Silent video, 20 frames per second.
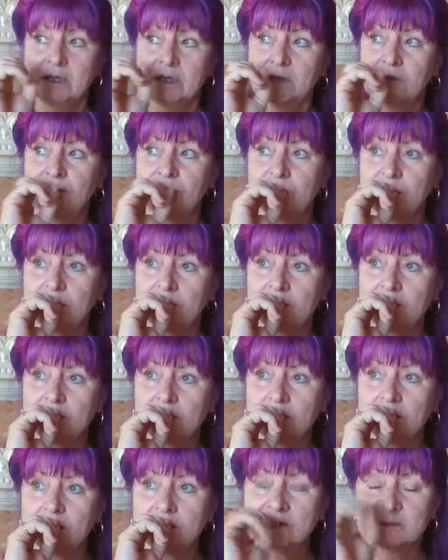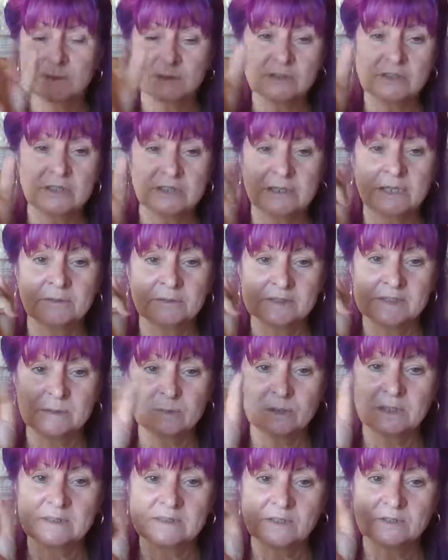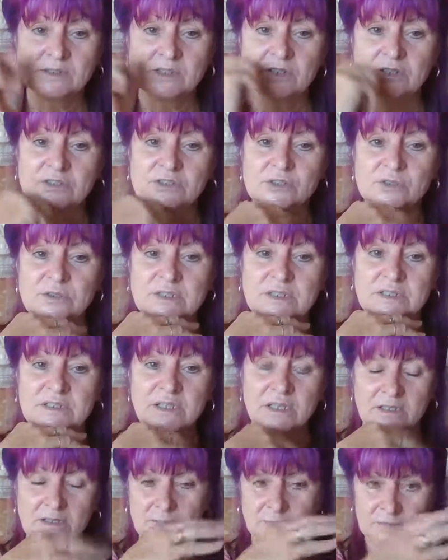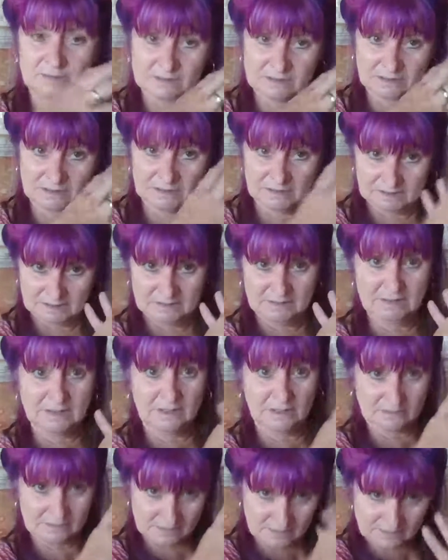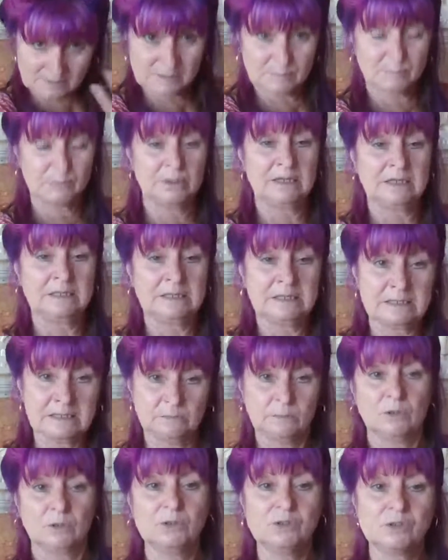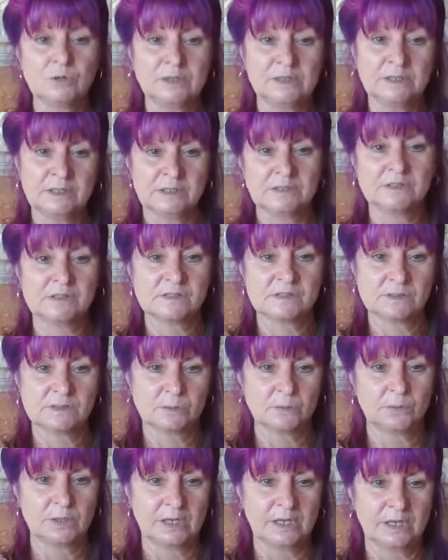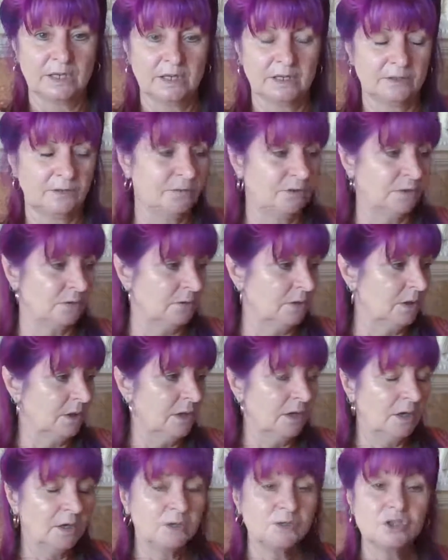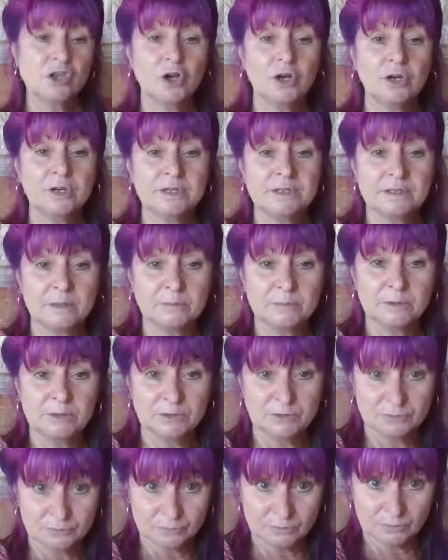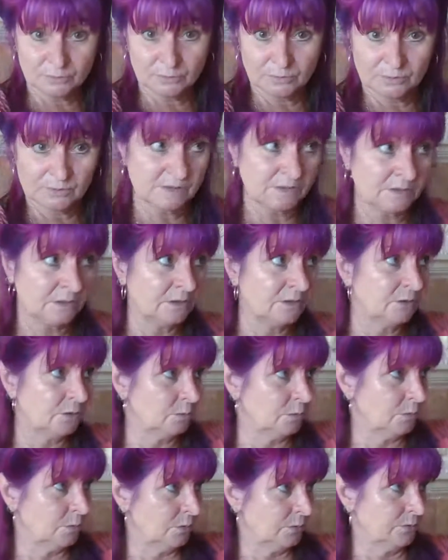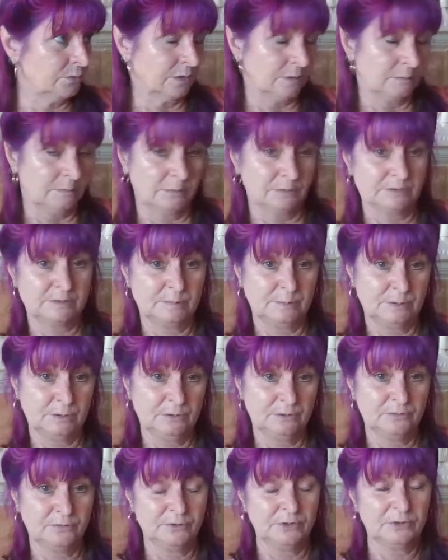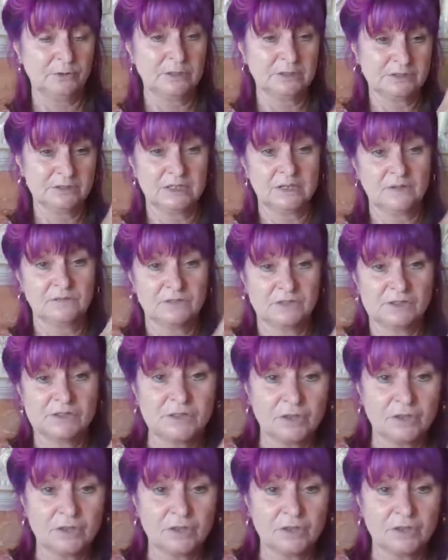Especially now it's spring, so it's like doing a spring clean. What do I need to sort out? If you tidied up your drawers and then your wardrobe looks beautiful, you actually have to